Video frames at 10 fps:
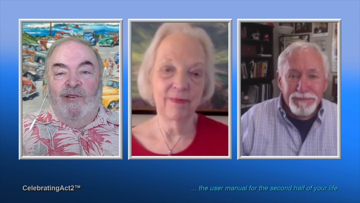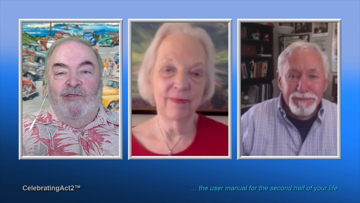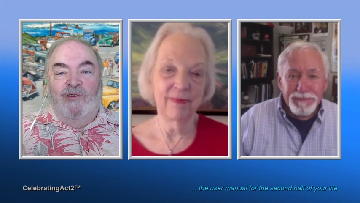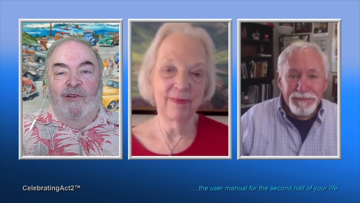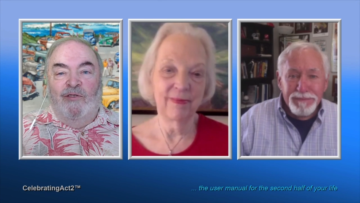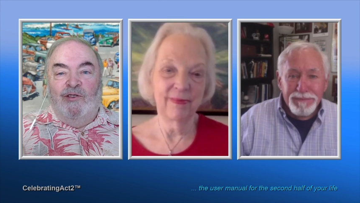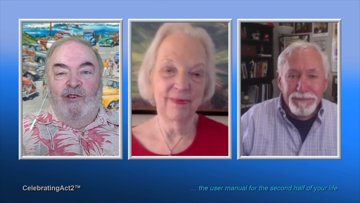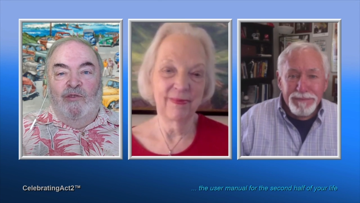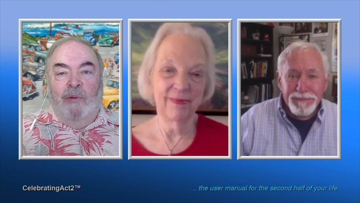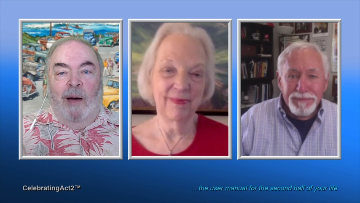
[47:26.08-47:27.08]
Speaker 1: stuff that
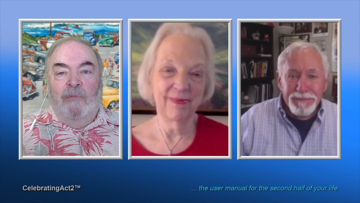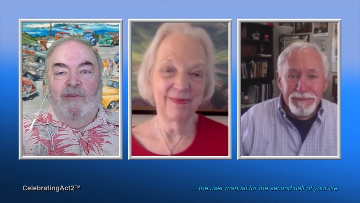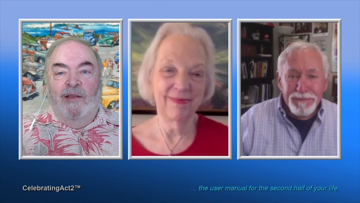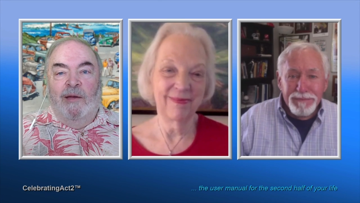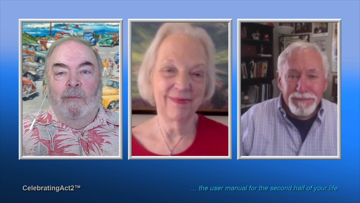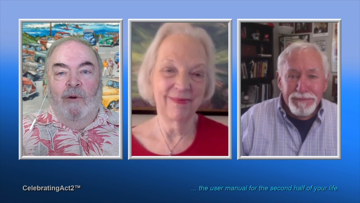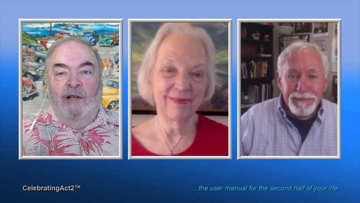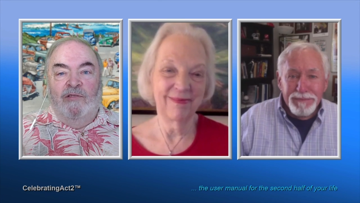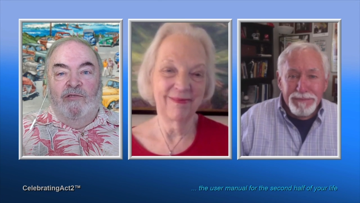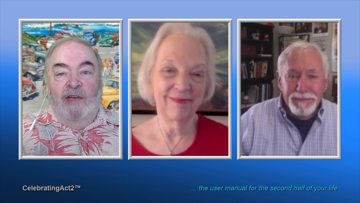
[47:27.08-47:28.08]
just pops out of your
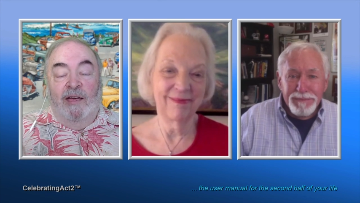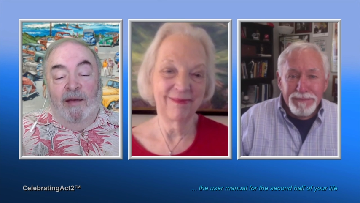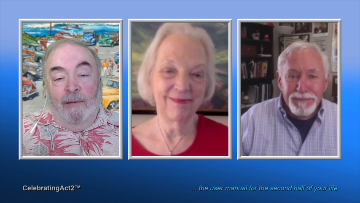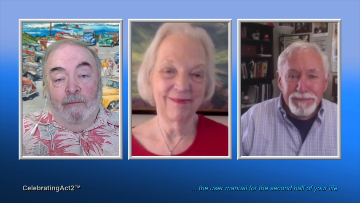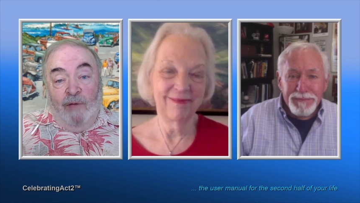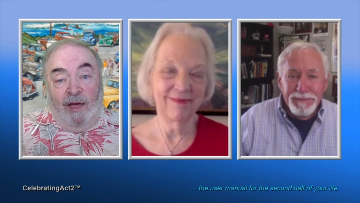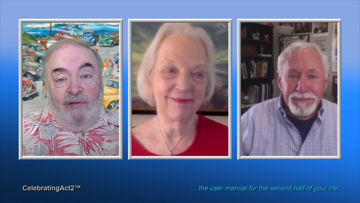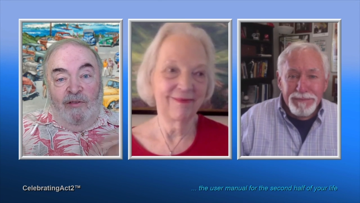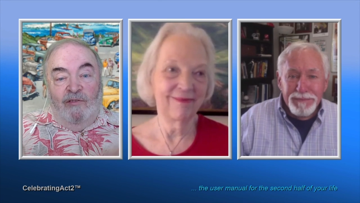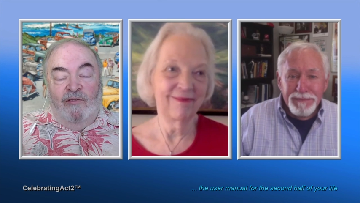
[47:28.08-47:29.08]
mind to say, yeah,
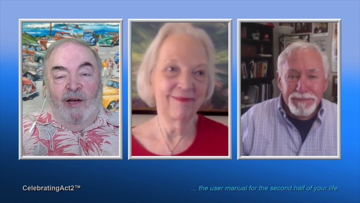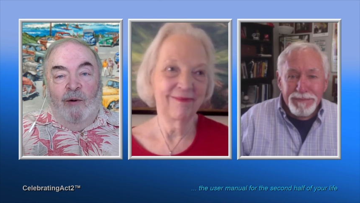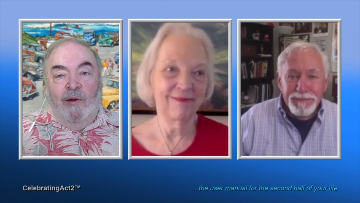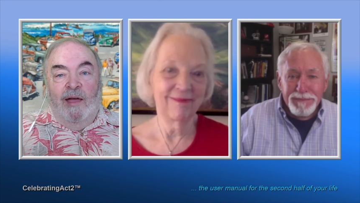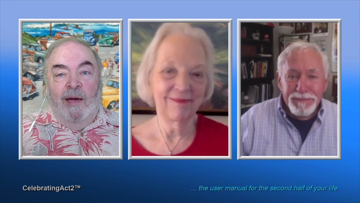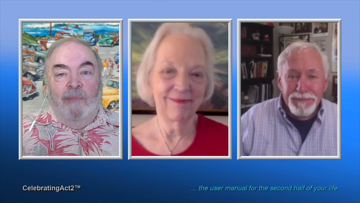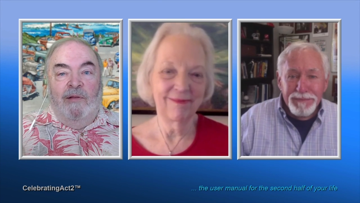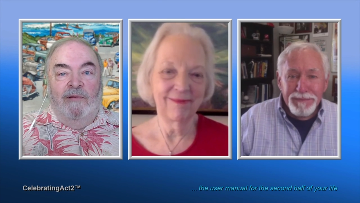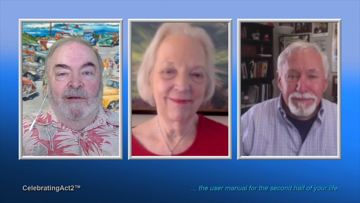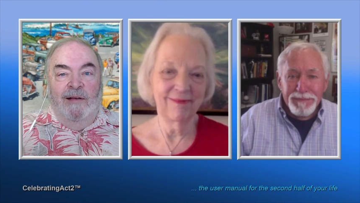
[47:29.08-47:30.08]
this is how it
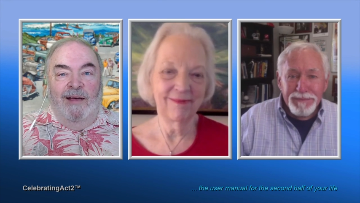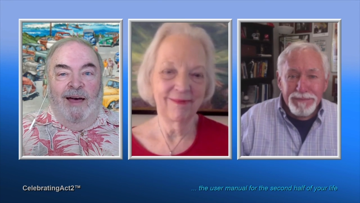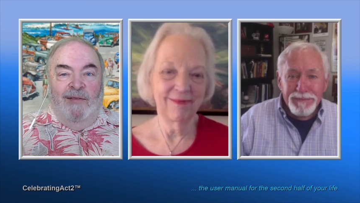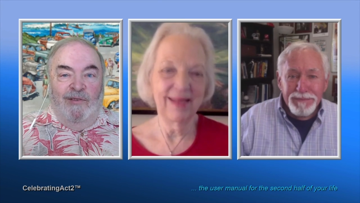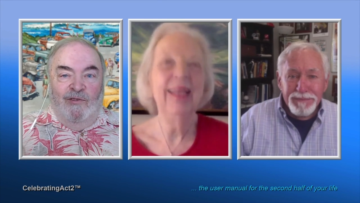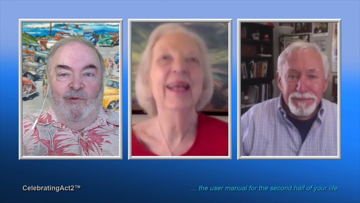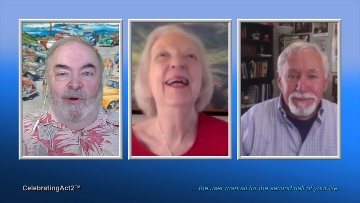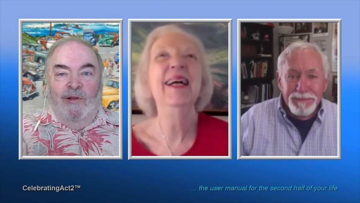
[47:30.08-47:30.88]
happened, and this is what